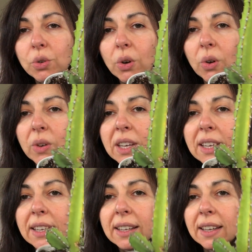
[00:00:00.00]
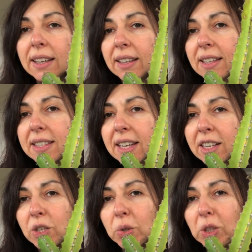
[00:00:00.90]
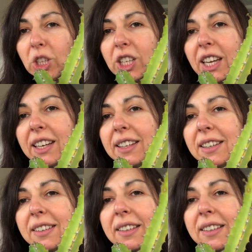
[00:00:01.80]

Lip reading: growing. It's kind of cool looking.